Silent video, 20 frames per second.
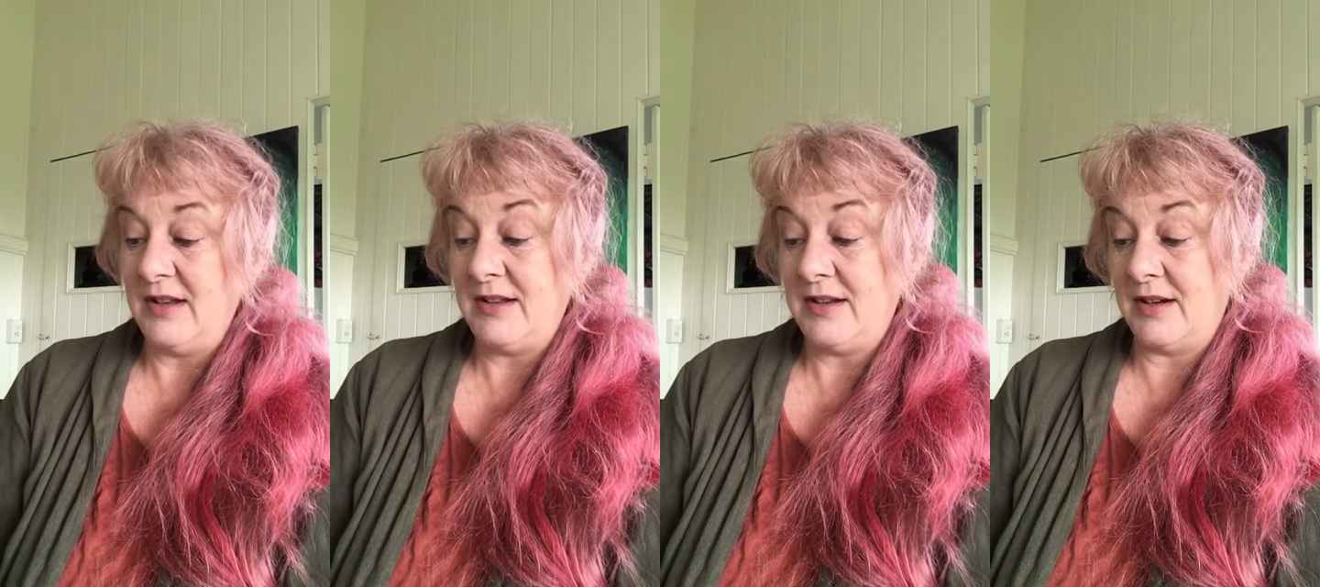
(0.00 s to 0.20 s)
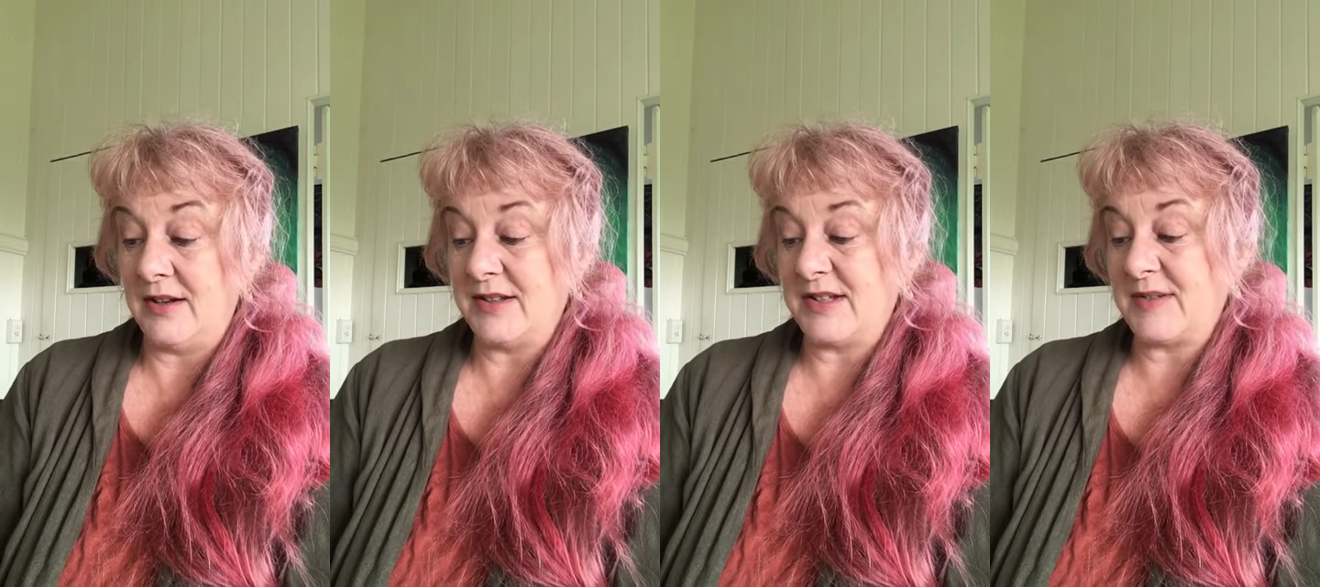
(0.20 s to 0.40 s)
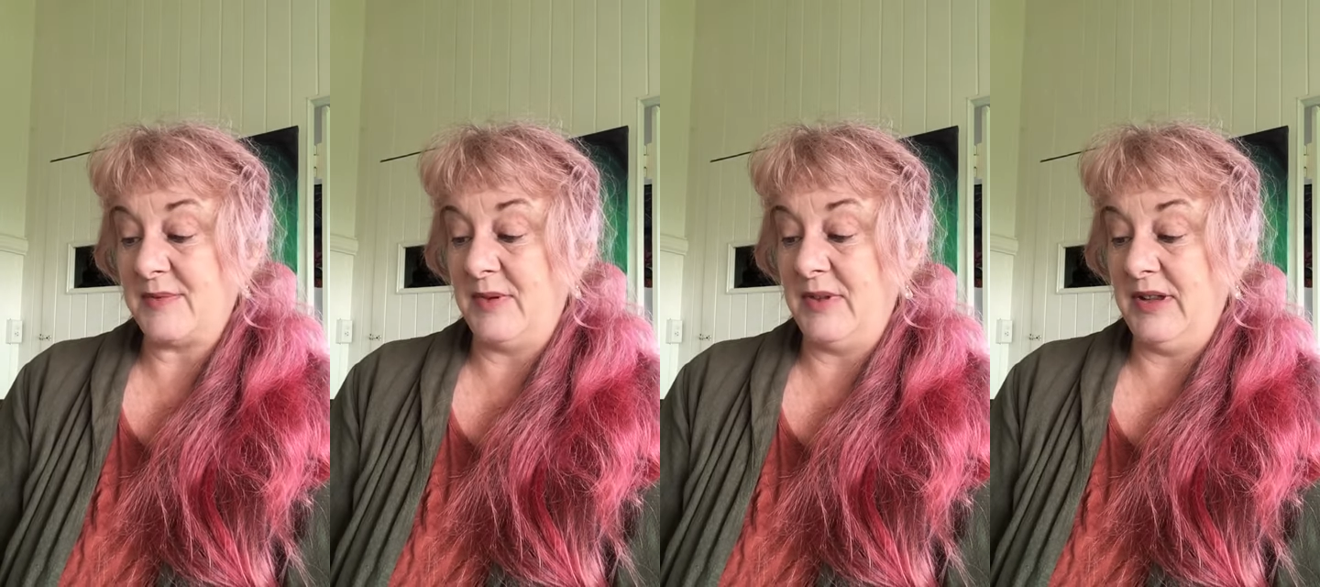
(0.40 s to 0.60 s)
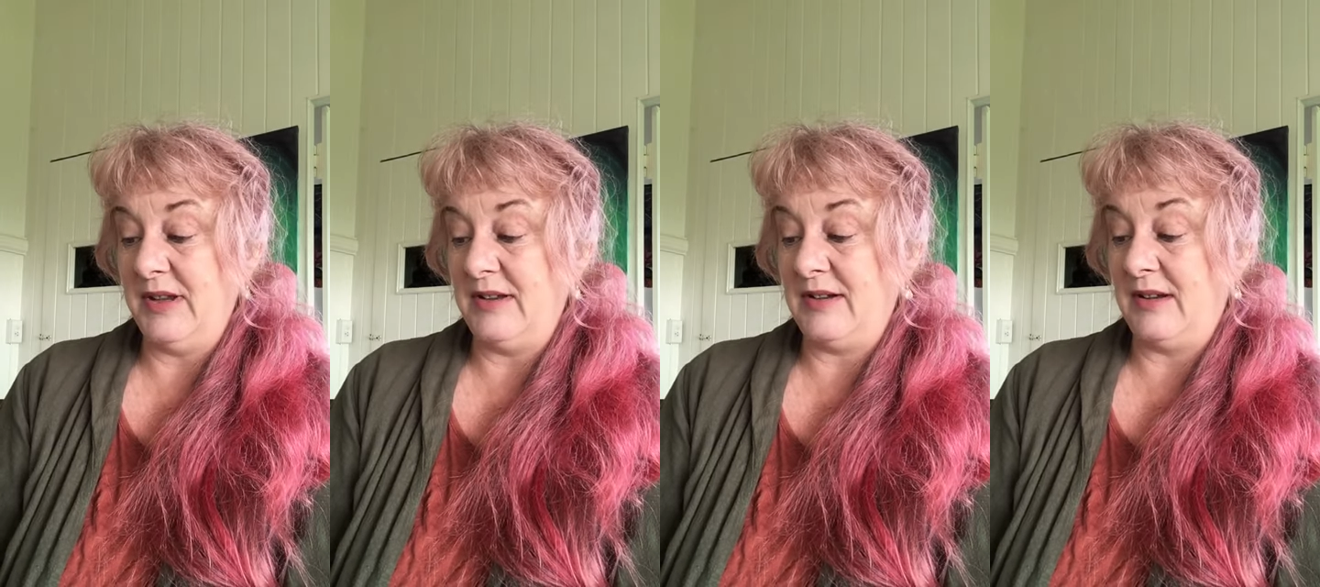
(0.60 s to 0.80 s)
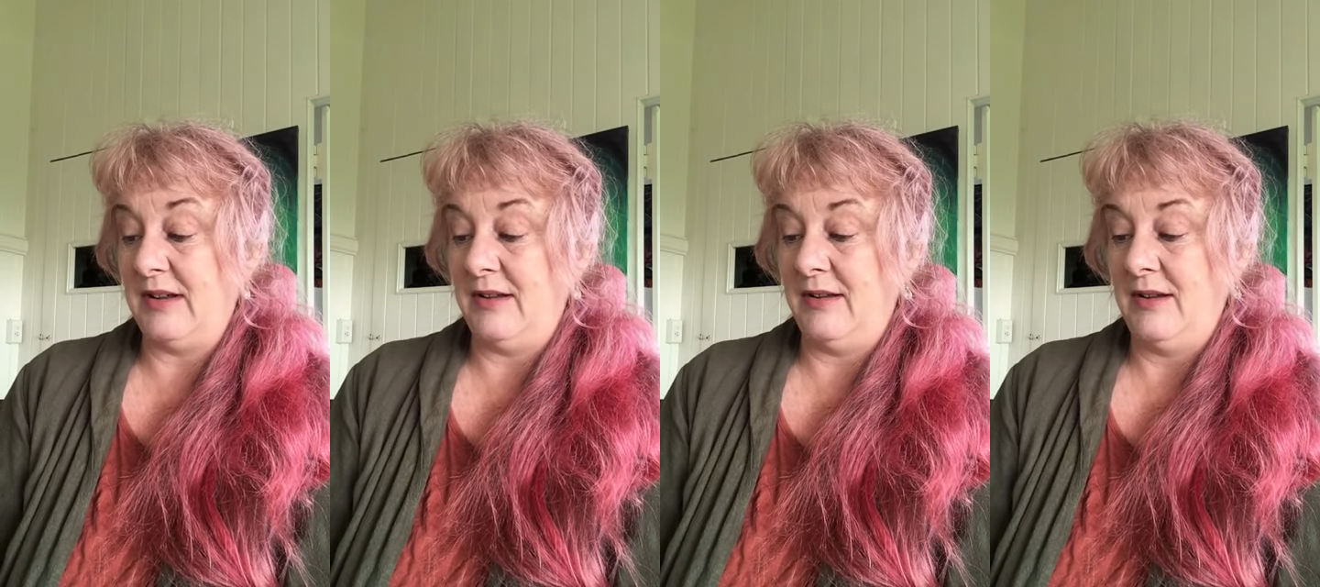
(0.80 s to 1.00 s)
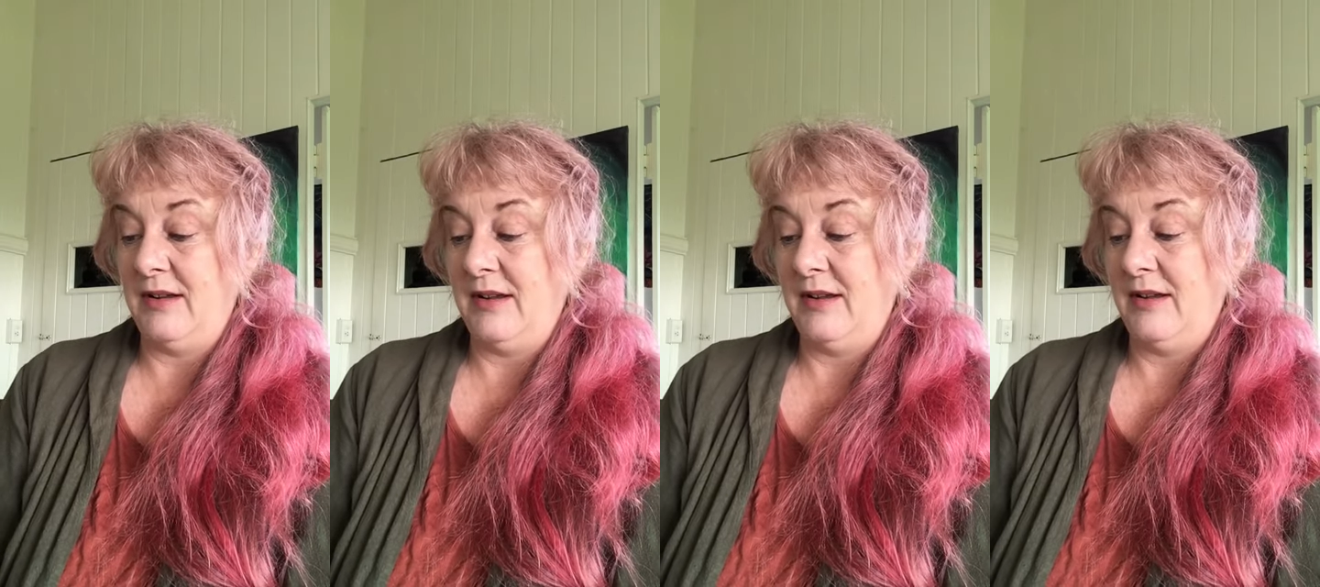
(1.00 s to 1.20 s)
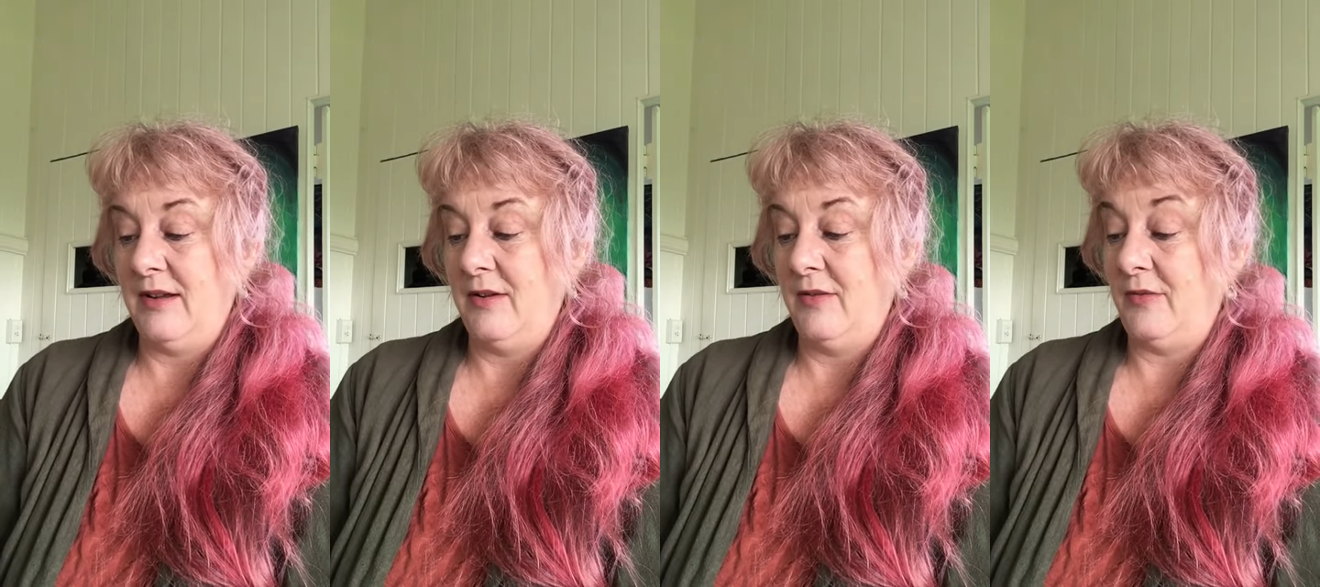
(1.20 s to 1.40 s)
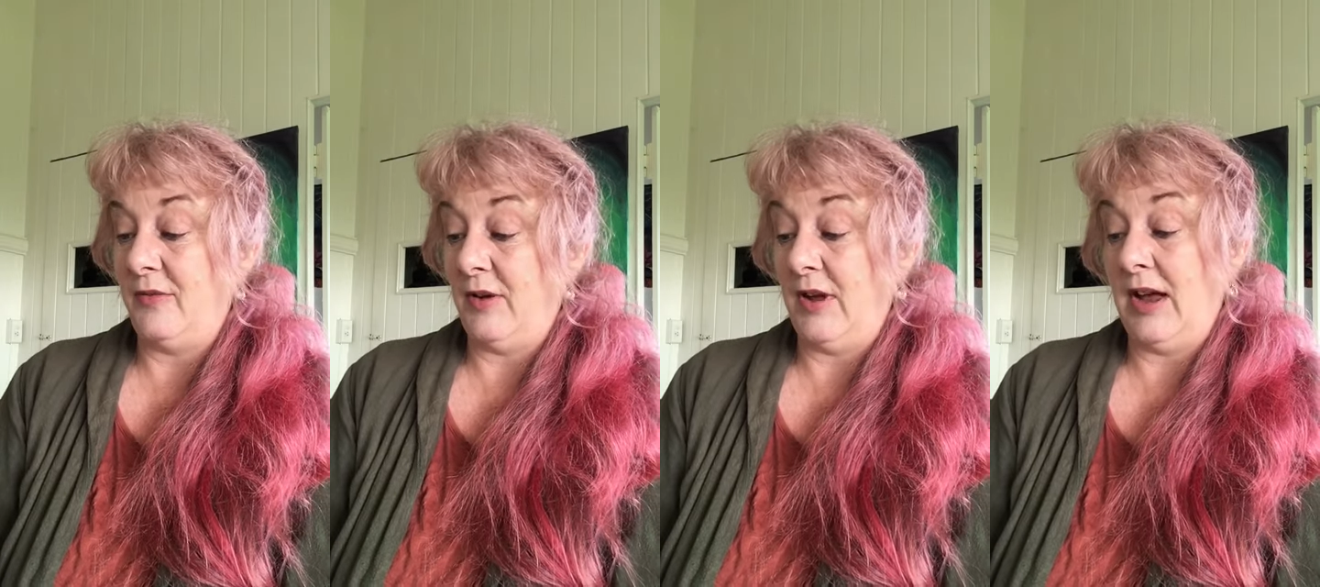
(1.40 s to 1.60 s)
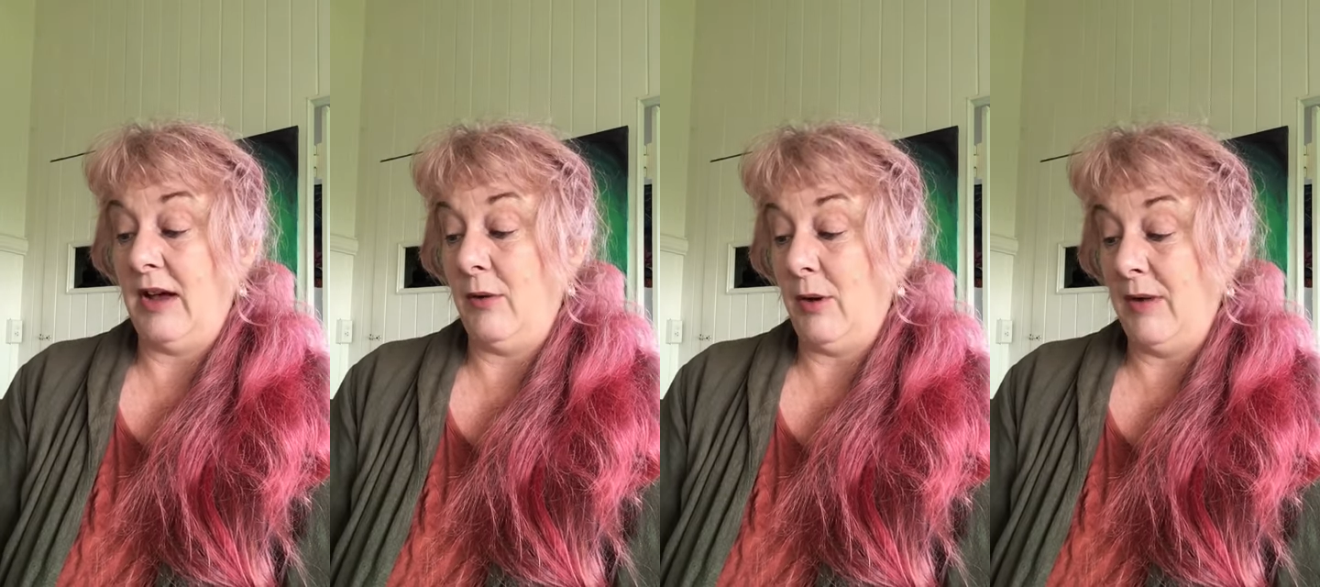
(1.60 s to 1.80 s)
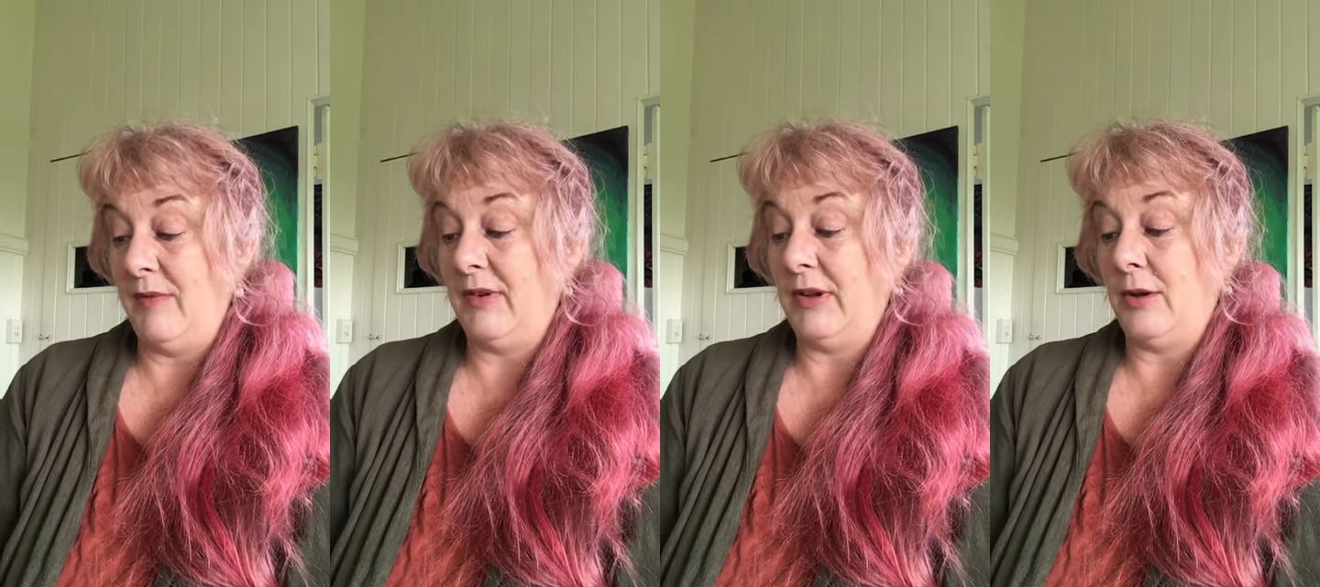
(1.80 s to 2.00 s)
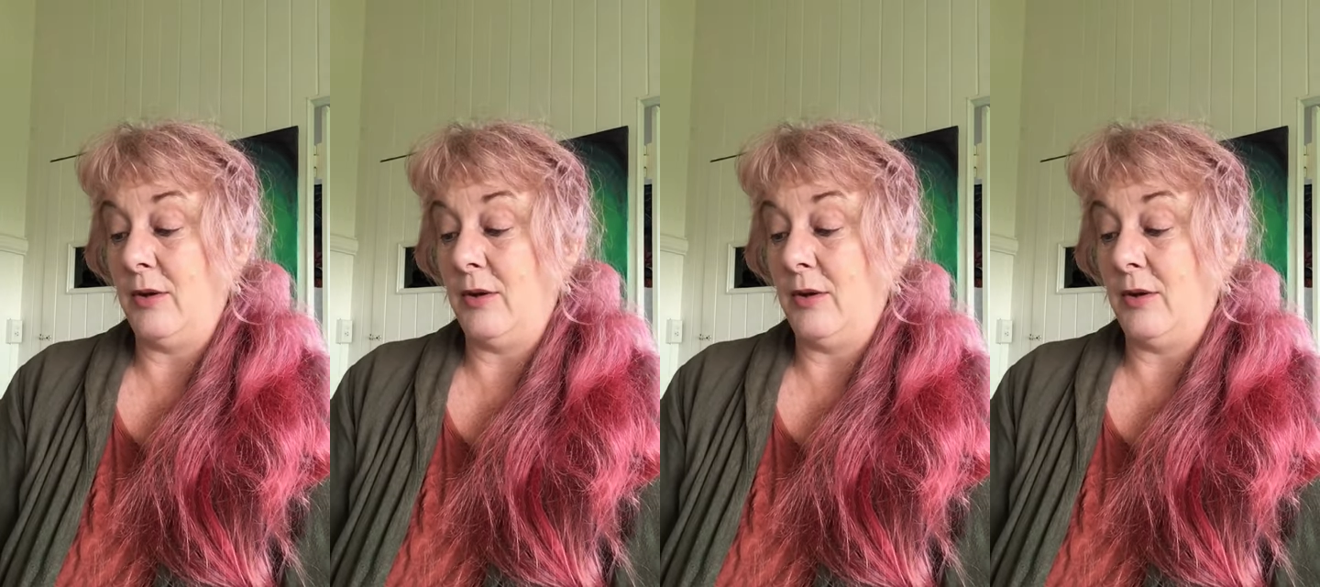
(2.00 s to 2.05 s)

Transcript: dance with it for however